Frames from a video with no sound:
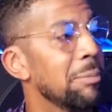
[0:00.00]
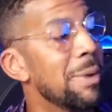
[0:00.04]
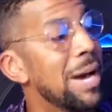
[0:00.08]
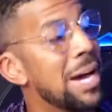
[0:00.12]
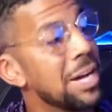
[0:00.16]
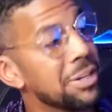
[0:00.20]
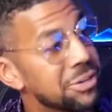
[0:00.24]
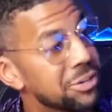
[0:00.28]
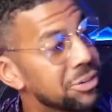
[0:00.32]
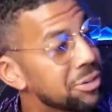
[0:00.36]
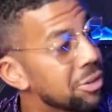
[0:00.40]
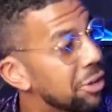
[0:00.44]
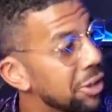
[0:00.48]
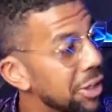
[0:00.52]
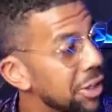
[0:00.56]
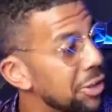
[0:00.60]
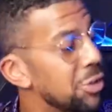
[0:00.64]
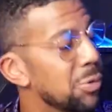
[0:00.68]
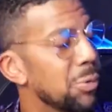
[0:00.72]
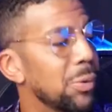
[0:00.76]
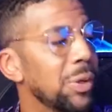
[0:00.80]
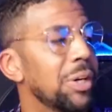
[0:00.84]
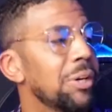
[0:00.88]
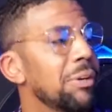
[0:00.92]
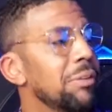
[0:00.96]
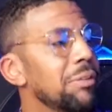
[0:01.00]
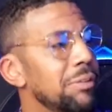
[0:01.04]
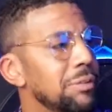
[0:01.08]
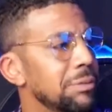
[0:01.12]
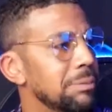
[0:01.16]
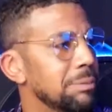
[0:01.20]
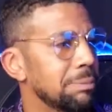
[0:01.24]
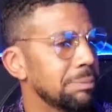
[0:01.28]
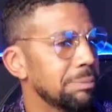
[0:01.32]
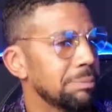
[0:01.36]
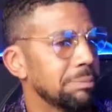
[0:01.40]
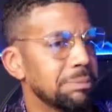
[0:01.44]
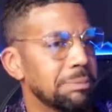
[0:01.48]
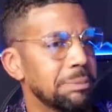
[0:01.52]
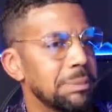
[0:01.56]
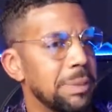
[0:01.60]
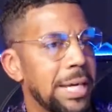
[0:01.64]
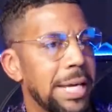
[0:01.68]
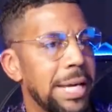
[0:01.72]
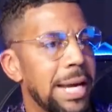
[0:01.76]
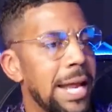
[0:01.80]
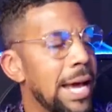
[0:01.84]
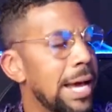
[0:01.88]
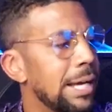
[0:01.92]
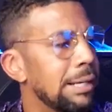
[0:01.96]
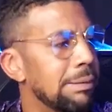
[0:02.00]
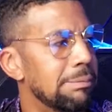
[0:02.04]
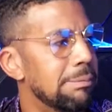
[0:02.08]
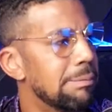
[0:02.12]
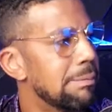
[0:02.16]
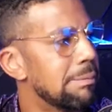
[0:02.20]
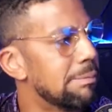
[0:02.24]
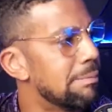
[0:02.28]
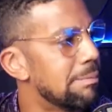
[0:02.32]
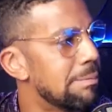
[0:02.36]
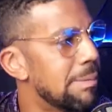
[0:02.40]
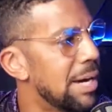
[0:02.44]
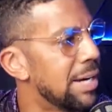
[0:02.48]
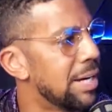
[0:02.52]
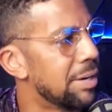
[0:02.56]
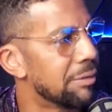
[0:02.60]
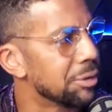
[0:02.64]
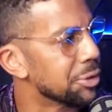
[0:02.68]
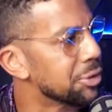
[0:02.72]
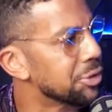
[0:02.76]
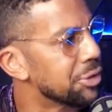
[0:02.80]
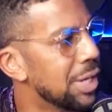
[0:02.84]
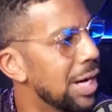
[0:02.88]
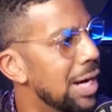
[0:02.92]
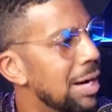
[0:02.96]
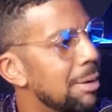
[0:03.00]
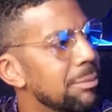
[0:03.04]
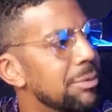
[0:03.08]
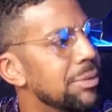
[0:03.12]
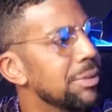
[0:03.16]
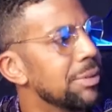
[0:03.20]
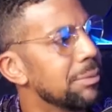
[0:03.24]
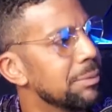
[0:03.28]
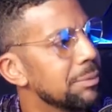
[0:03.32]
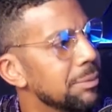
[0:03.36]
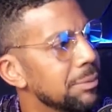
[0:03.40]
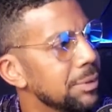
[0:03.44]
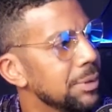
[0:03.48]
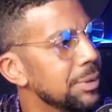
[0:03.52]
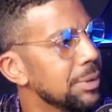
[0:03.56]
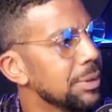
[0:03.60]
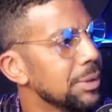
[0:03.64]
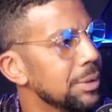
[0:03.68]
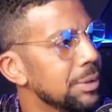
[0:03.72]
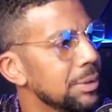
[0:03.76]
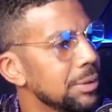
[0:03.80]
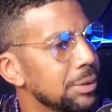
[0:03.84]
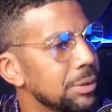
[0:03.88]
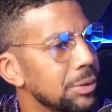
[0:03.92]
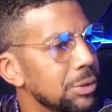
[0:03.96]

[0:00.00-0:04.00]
Mine started at 12, mm-hmm. and I I never stopped. Mm-hmm.